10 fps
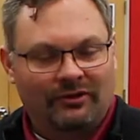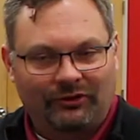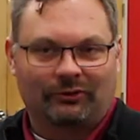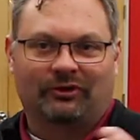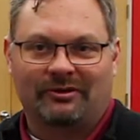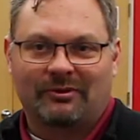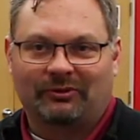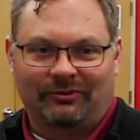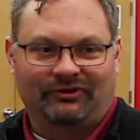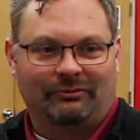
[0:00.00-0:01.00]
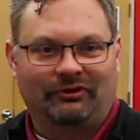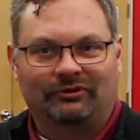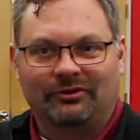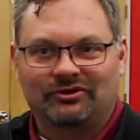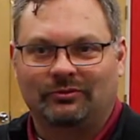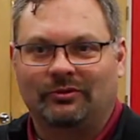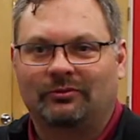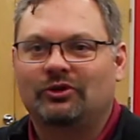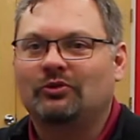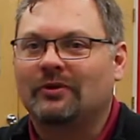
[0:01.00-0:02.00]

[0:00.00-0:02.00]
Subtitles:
This girl came up to me and said, Mr. Mitchell, will you